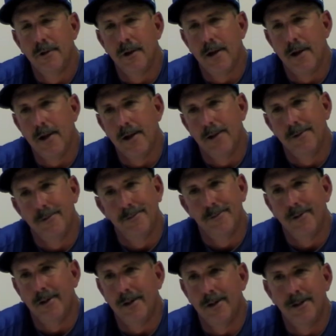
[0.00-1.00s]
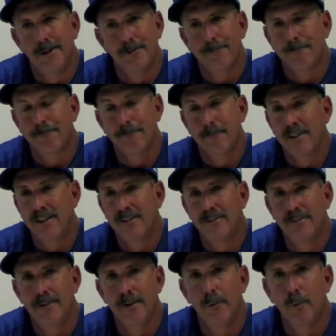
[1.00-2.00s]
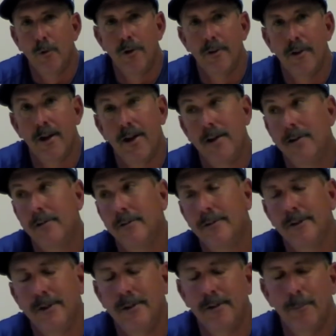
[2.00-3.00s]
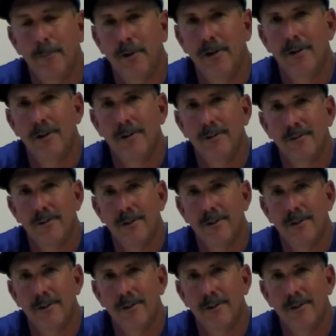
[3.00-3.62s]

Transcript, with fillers: and uh, see one day in, in the big leagues.